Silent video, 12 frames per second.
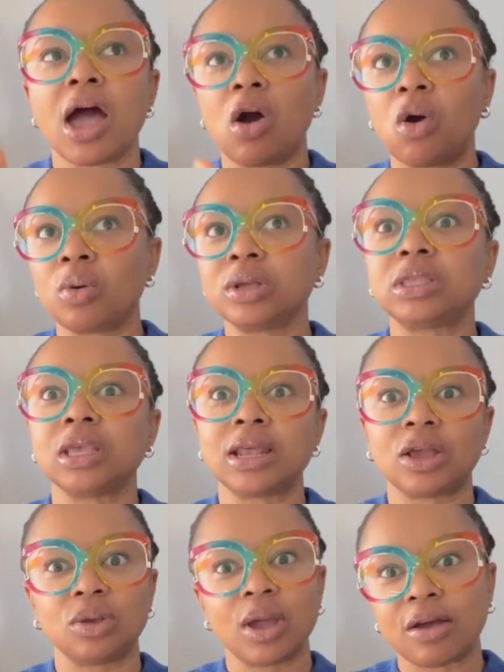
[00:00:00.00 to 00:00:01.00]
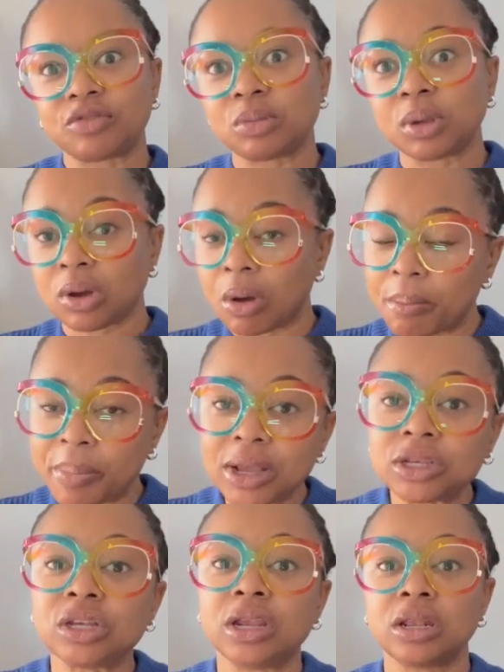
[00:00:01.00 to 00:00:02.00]
I always say that you have to be
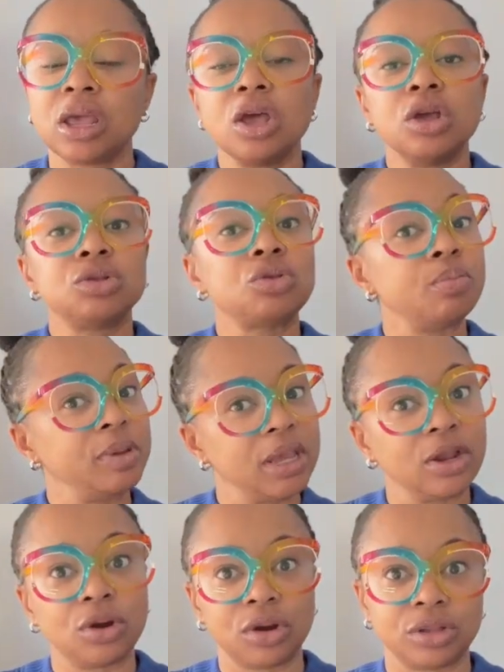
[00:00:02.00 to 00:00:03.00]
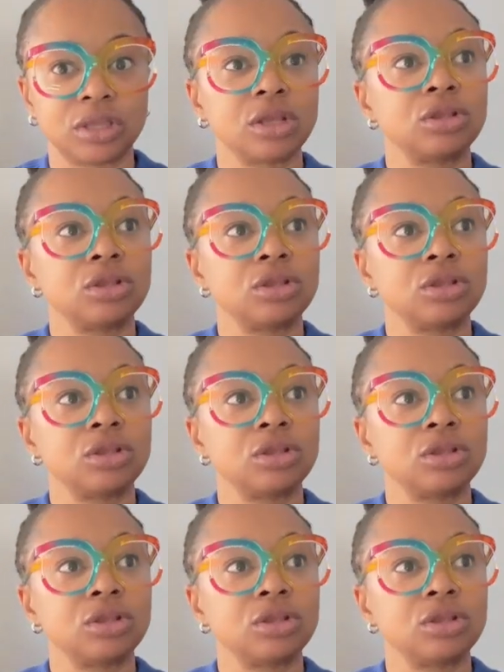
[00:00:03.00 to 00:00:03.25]
compassionate to be a nurse.